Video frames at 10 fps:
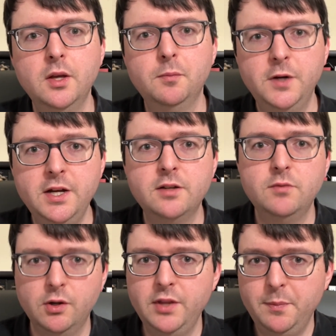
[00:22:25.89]
But
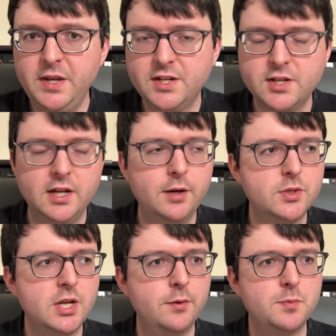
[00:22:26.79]
that being said, I
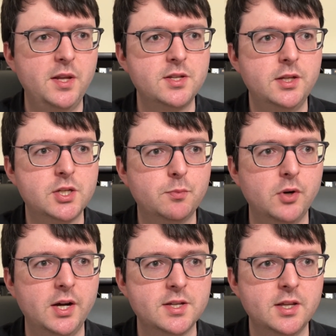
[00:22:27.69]
was pleasantly
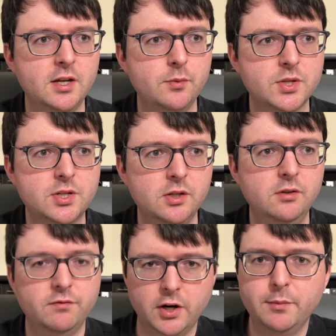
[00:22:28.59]
surprised that it was still
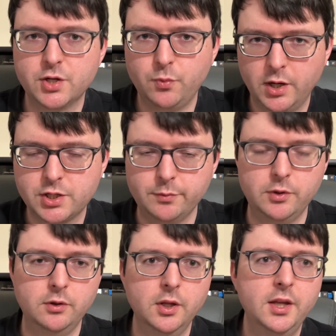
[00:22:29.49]
very much
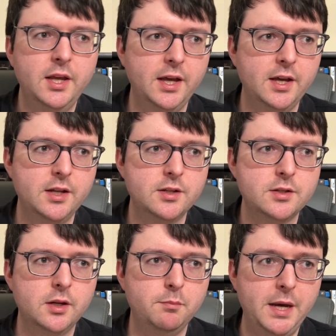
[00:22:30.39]
watchable and
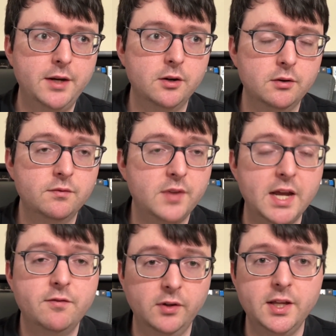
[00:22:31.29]
better,
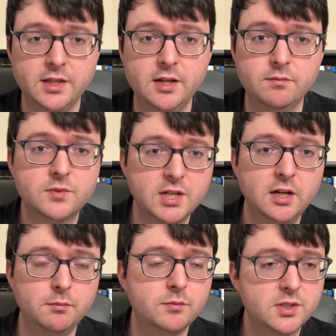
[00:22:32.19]
thankfully, than
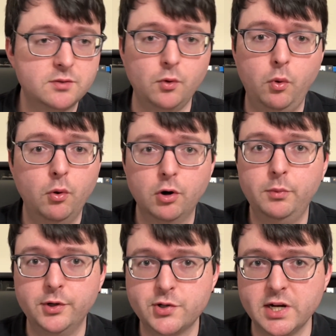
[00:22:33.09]
some
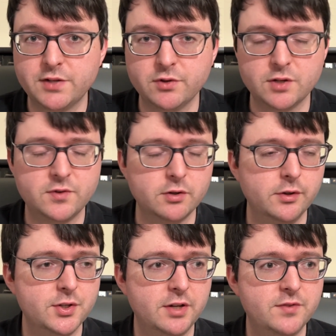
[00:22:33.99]
horrible transfers of
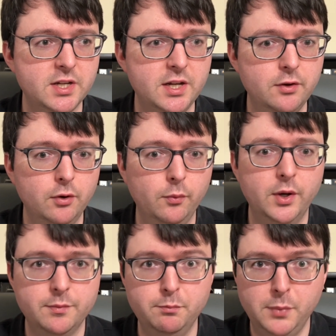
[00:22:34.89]
serials I've seen, or
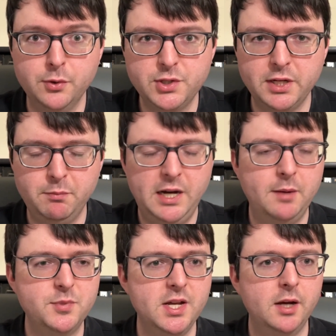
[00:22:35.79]
what mostly
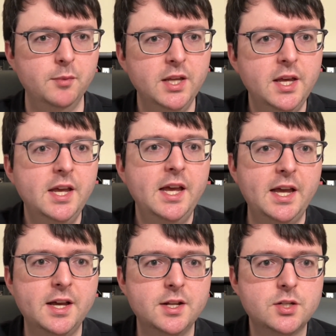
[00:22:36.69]
pops up.
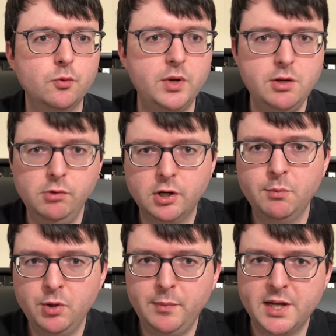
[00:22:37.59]
And when you look
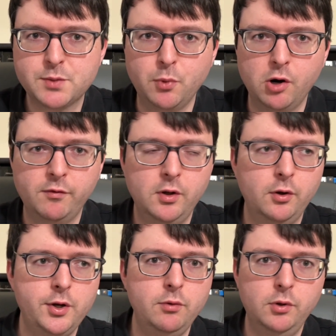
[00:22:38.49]
up the Mass Marvel,
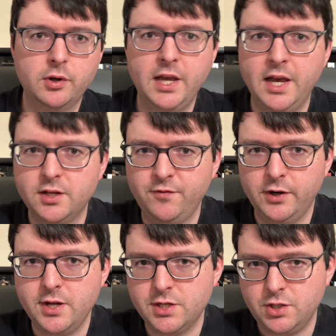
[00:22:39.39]
or you look at
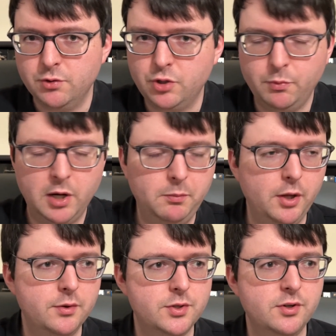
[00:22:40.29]
various YouTube
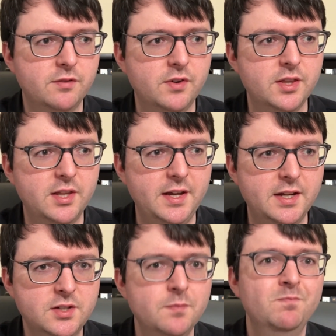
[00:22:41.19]
uploads or different
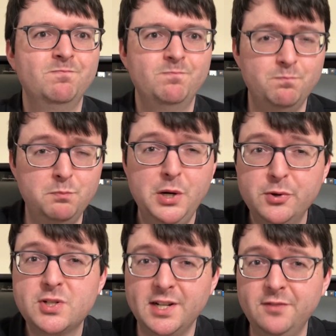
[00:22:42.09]
things,
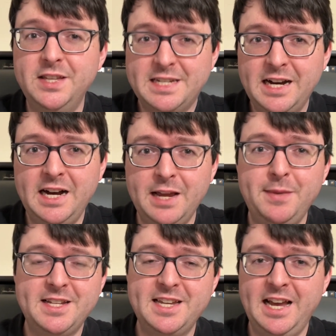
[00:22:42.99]
most of the time
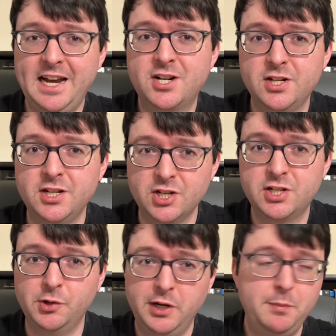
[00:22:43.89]
it's actually
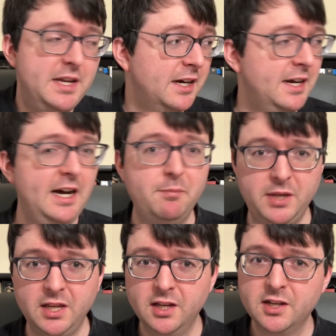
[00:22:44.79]
just going to be a
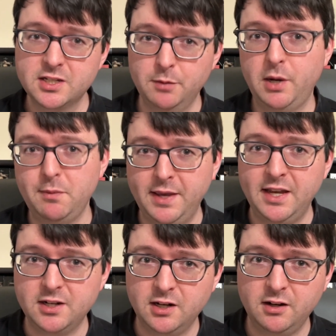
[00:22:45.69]
copy somebody
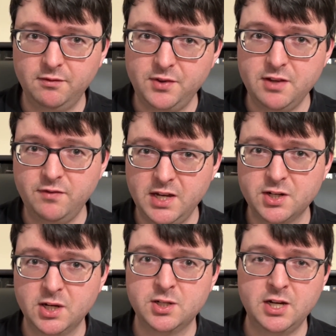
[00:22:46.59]
made of the
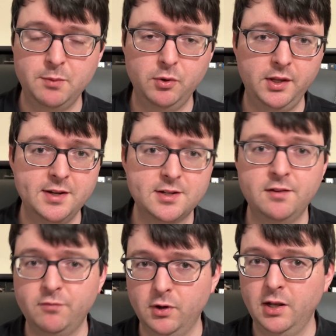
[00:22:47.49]
VHS tape release.
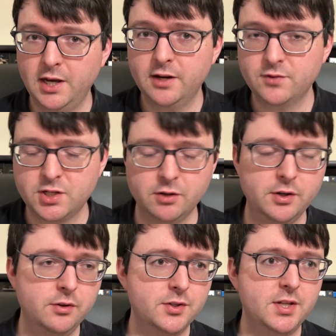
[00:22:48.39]
And for a lot of
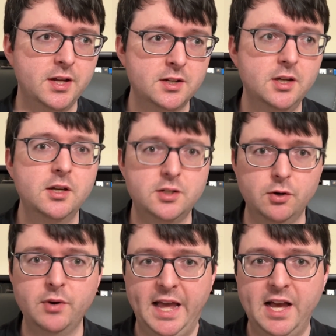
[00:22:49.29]
serials that
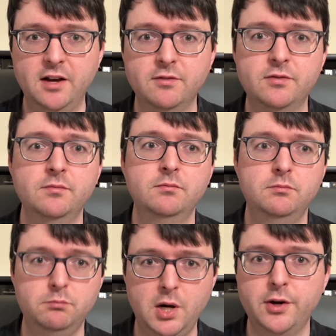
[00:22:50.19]
don't have
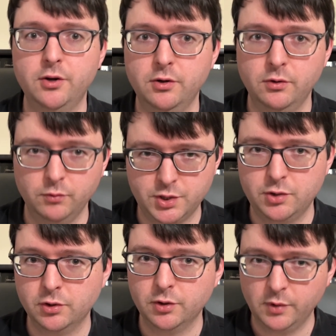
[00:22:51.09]
modern
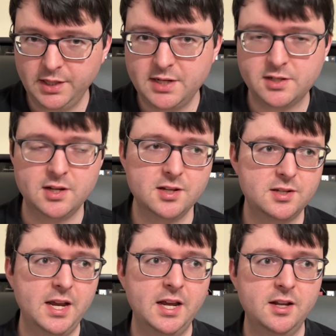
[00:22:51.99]
restored releases
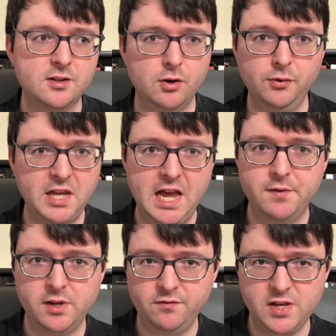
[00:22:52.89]
and only have
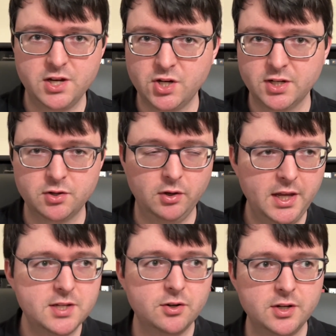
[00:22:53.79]
a VHS or
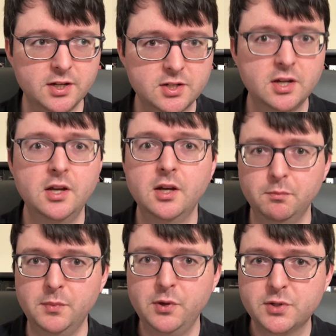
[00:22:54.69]
Laserdisc,
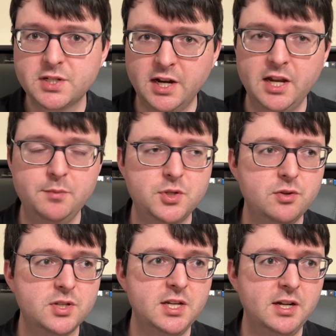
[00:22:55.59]
most times you
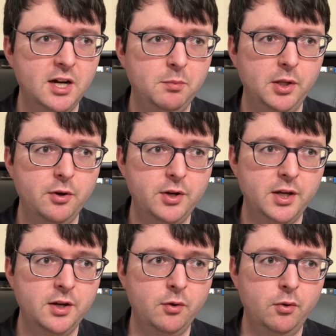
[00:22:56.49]
see it
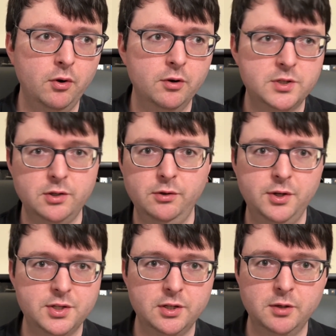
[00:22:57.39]
uploaded or sold
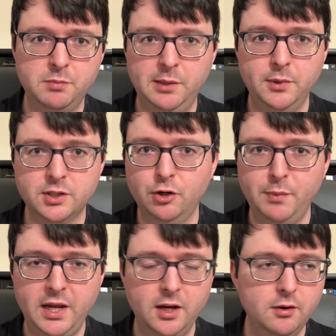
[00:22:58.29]
as a public
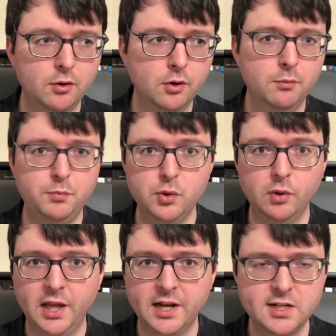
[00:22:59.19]
domain or
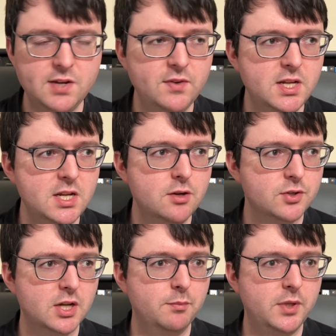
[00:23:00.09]
bootleg DVD or
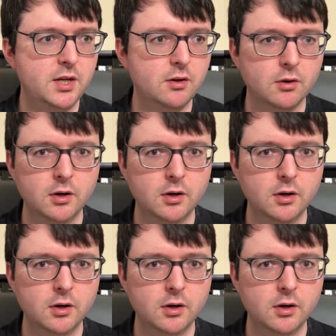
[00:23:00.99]
something, or